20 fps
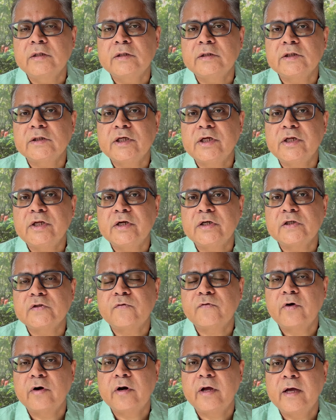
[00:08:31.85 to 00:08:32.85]
seniors
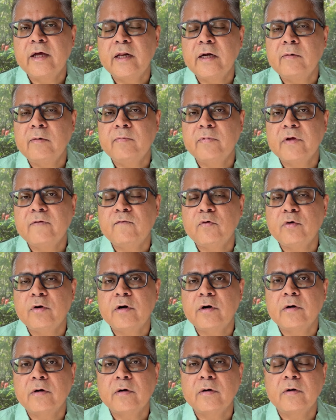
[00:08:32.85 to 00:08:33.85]
for help if you
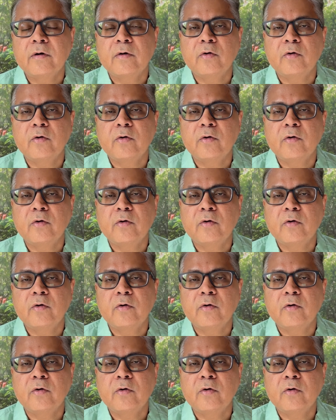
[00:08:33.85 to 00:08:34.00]
are